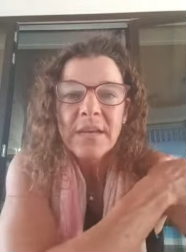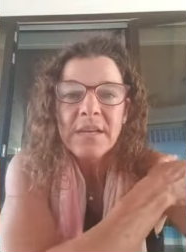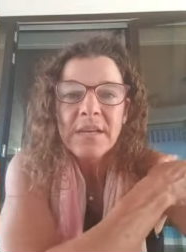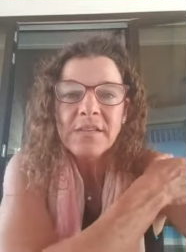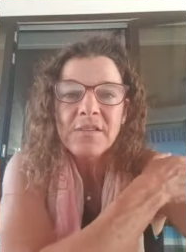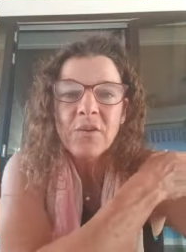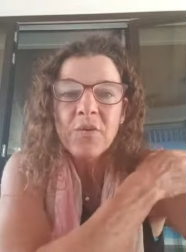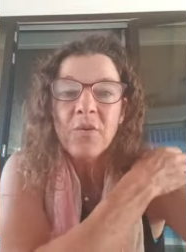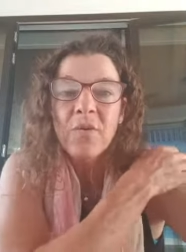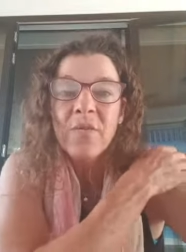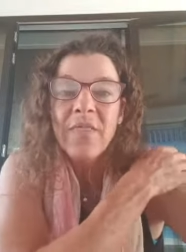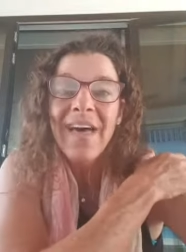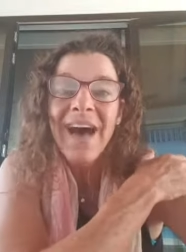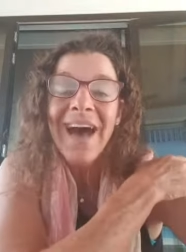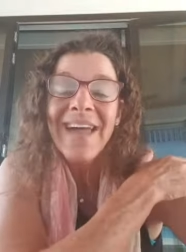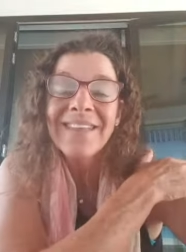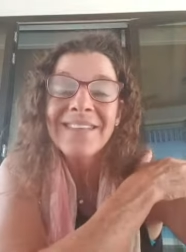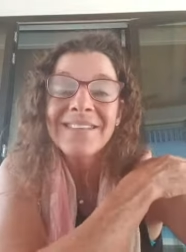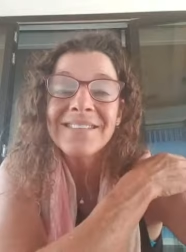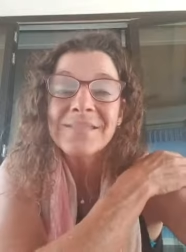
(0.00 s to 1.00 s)
So
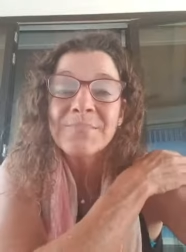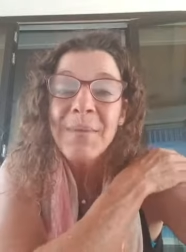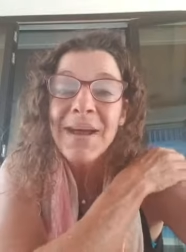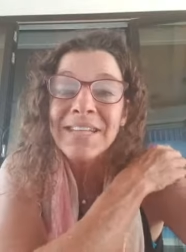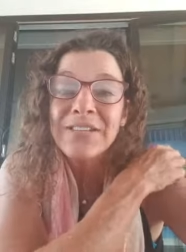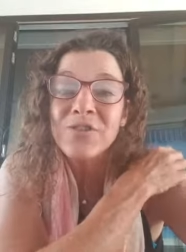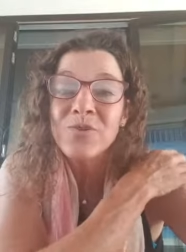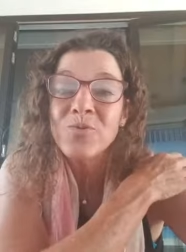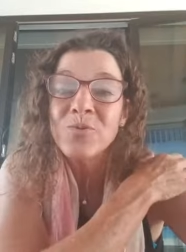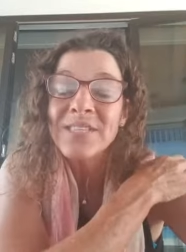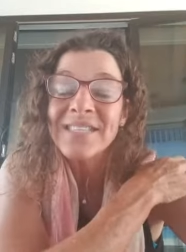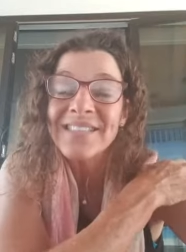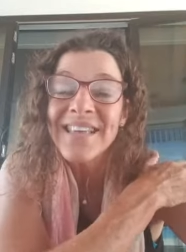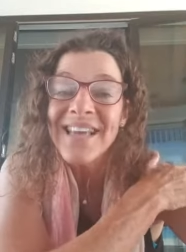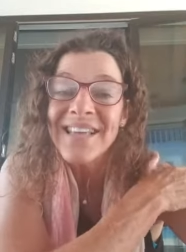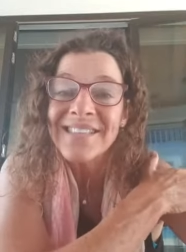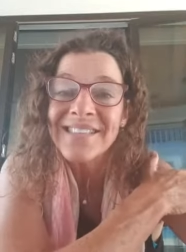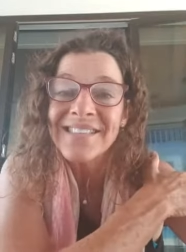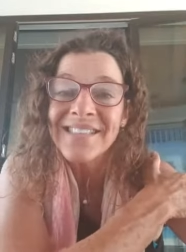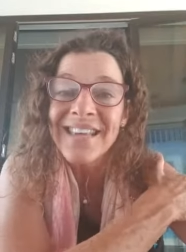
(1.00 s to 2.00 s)
that is my two
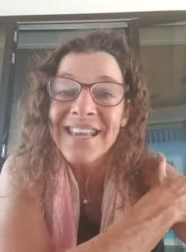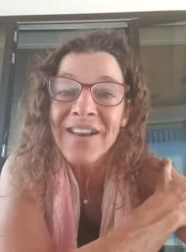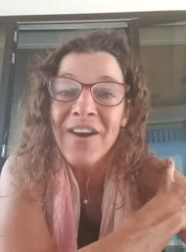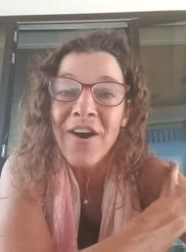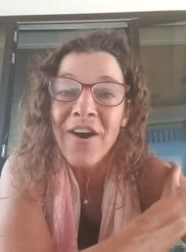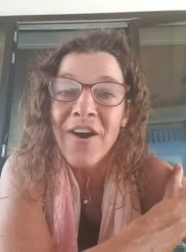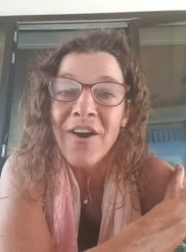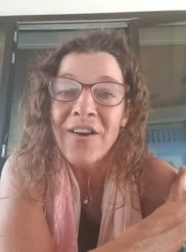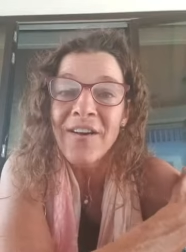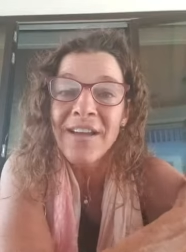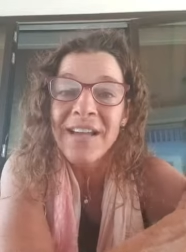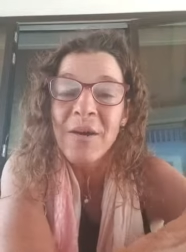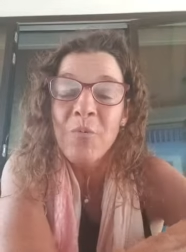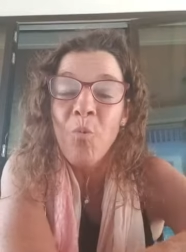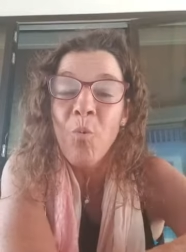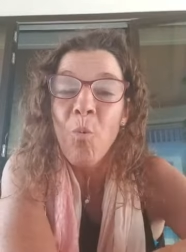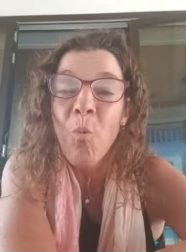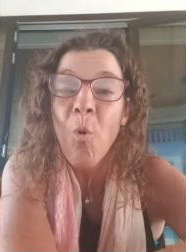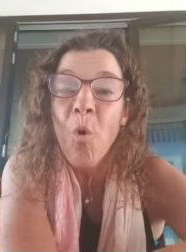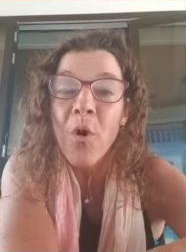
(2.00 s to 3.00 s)
cents in our
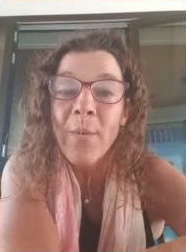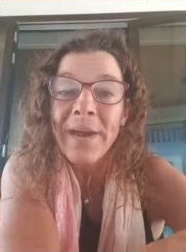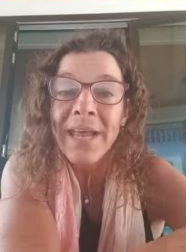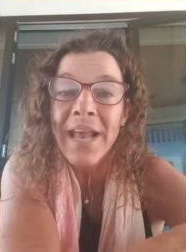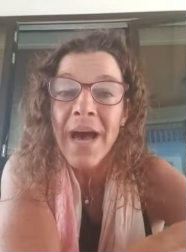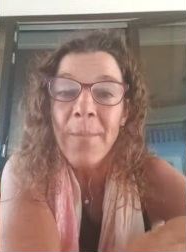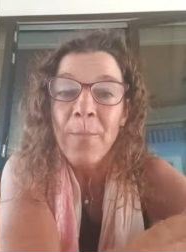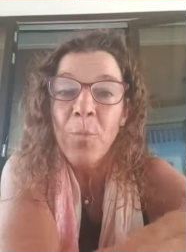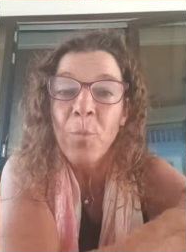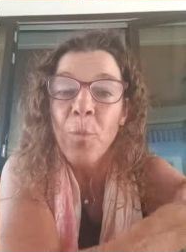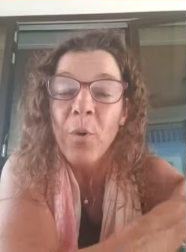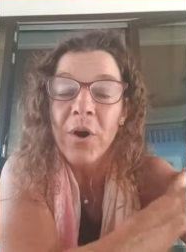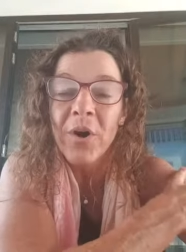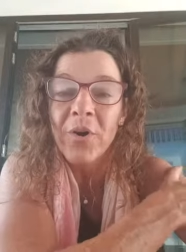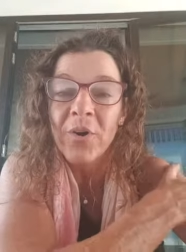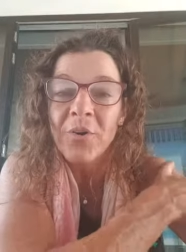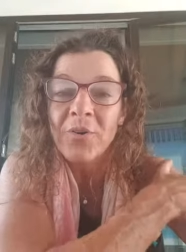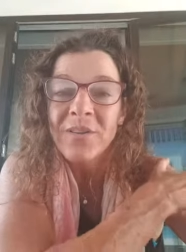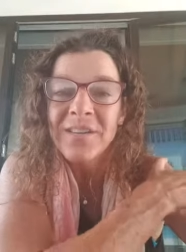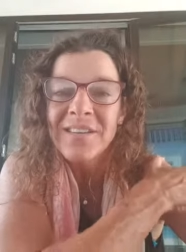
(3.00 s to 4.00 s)
warming up
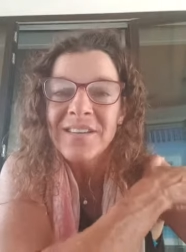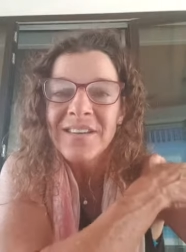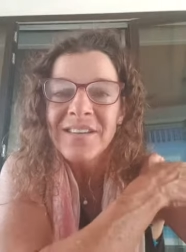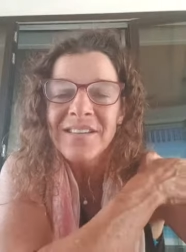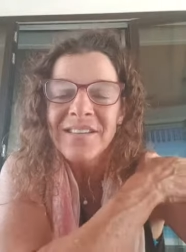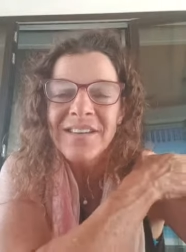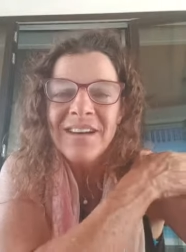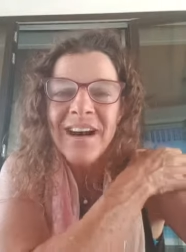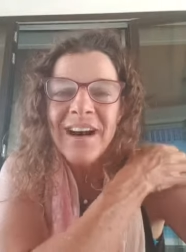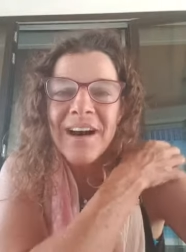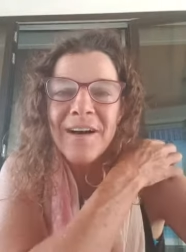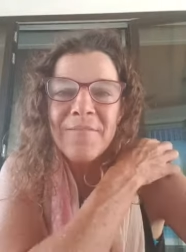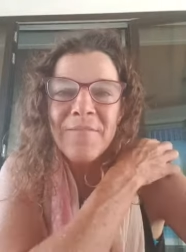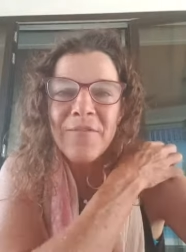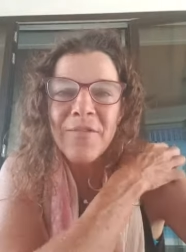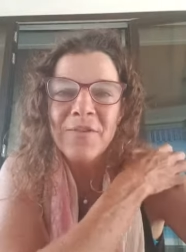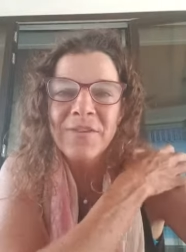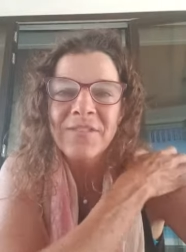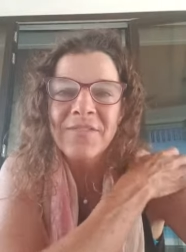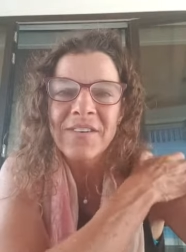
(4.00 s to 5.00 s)
world um, for
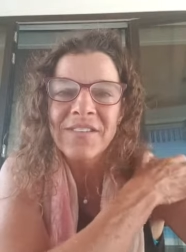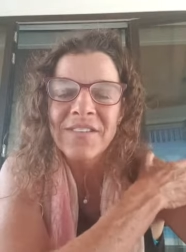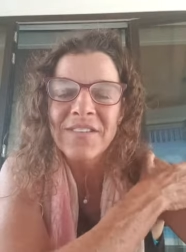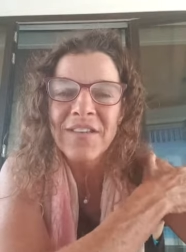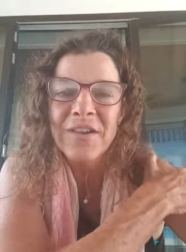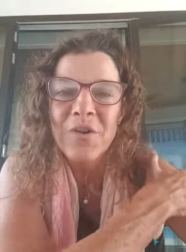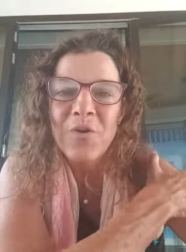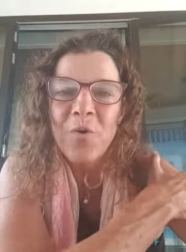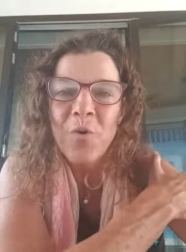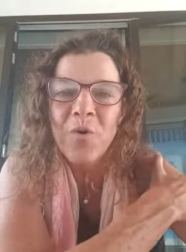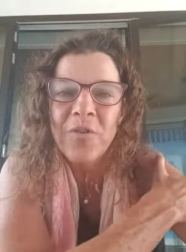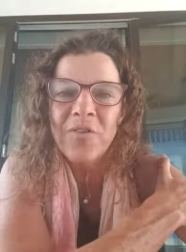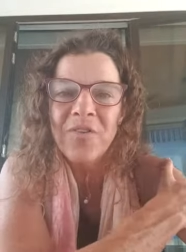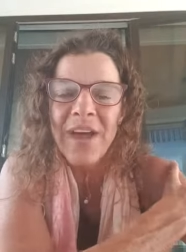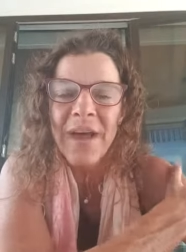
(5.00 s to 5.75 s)
those of us in the northern